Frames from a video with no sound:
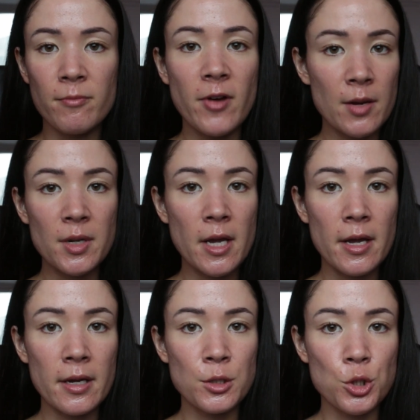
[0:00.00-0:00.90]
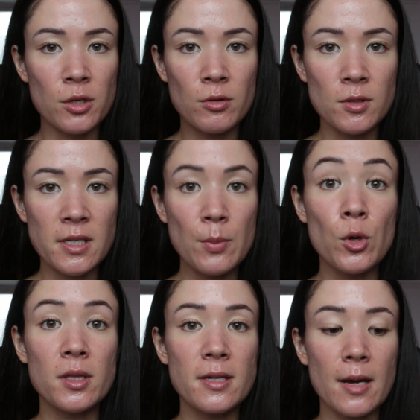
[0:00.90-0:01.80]
vitamin A in general, same
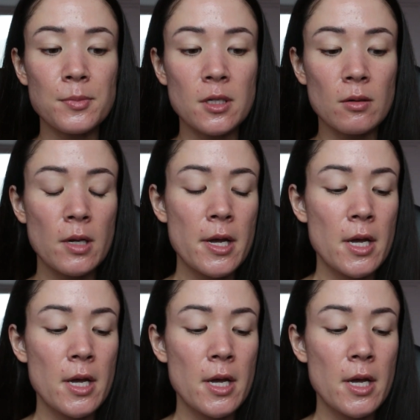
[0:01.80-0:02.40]
with Dapsone.